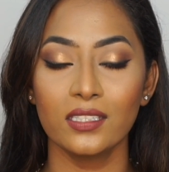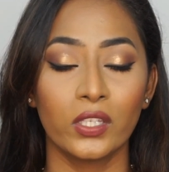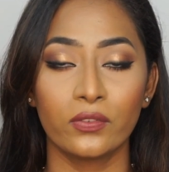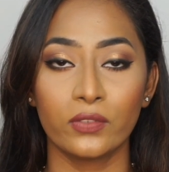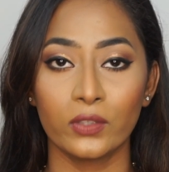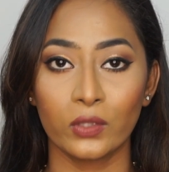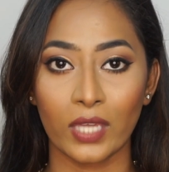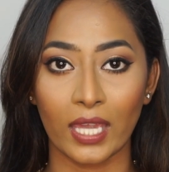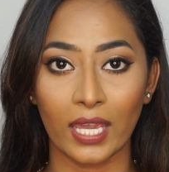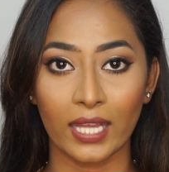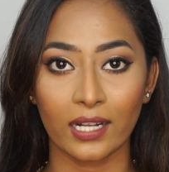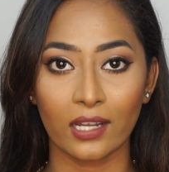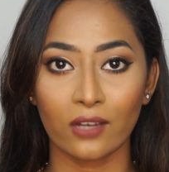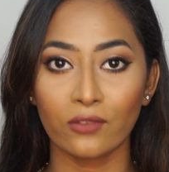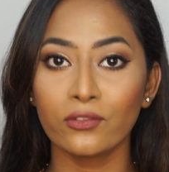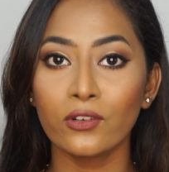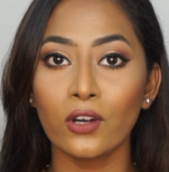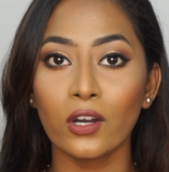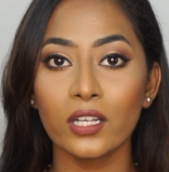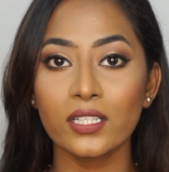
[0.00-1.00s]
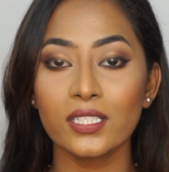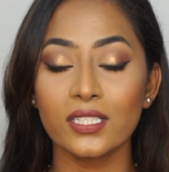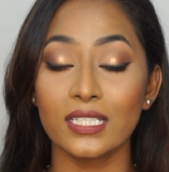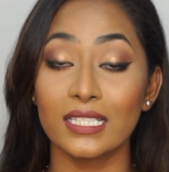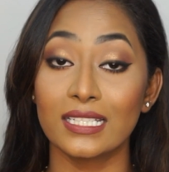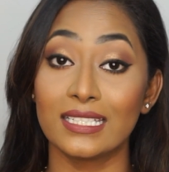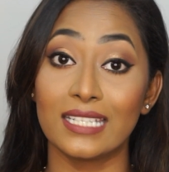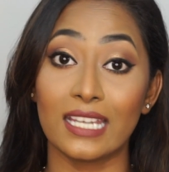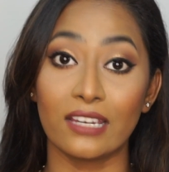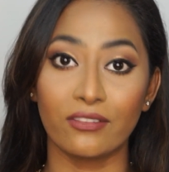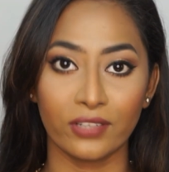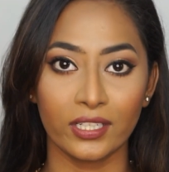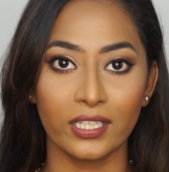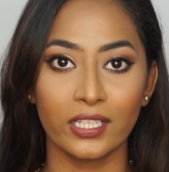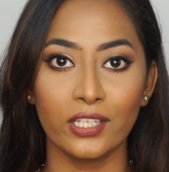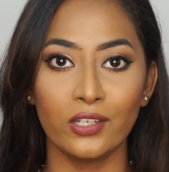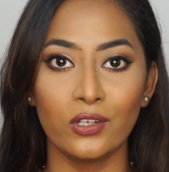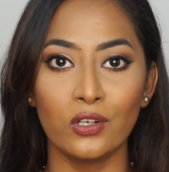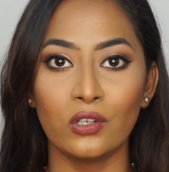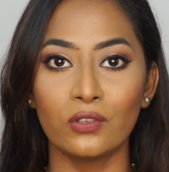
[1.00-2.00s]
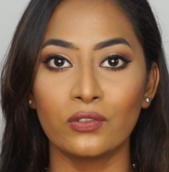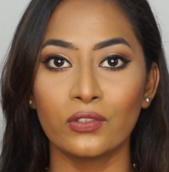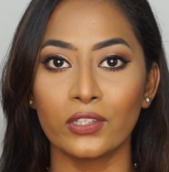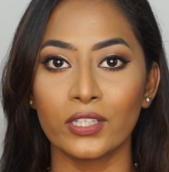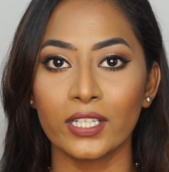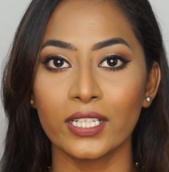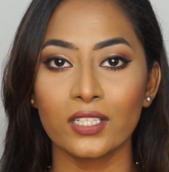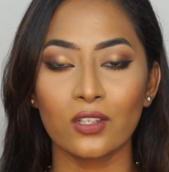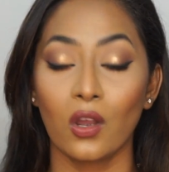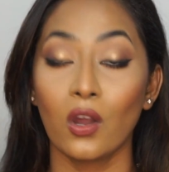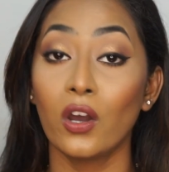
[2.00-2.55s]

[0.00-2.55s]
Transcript: If you can afford, definitely go for it.